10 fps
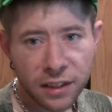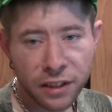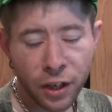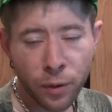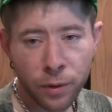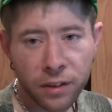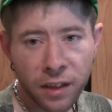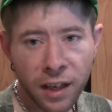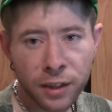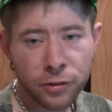deal with
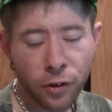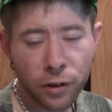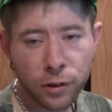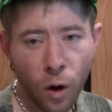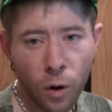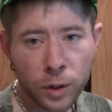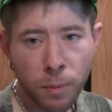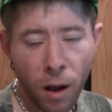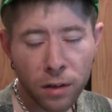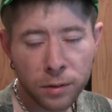things for as long as
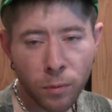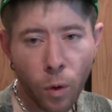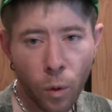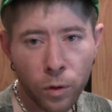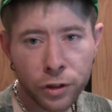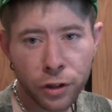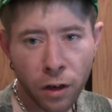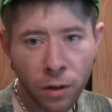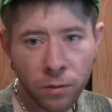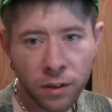possible on your
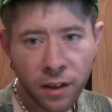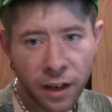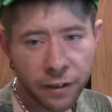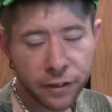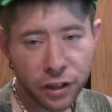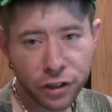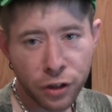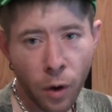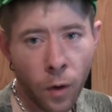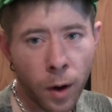own. If they
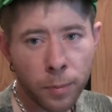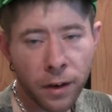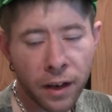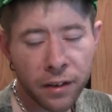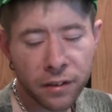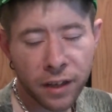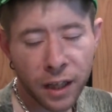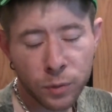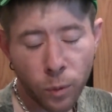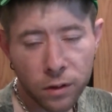show up later,
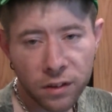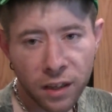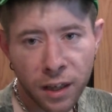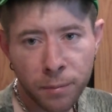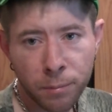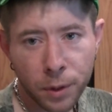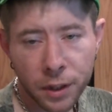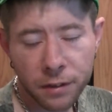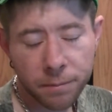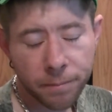that's one thing,
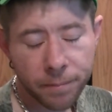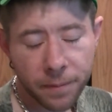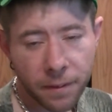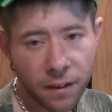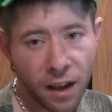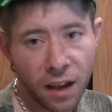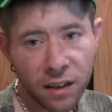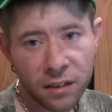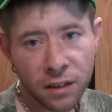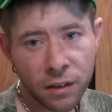but hey,
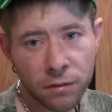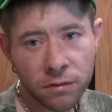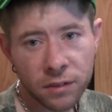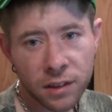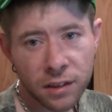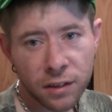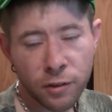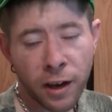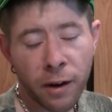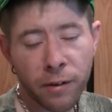you
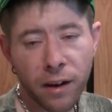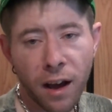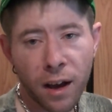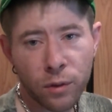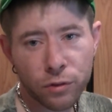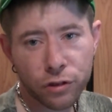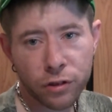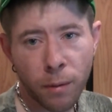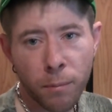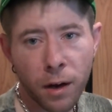can't rely on
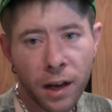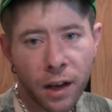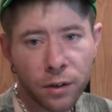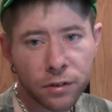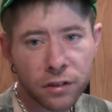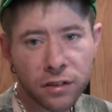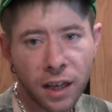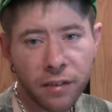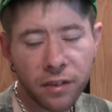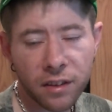somebody else to
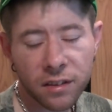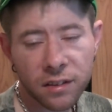save you,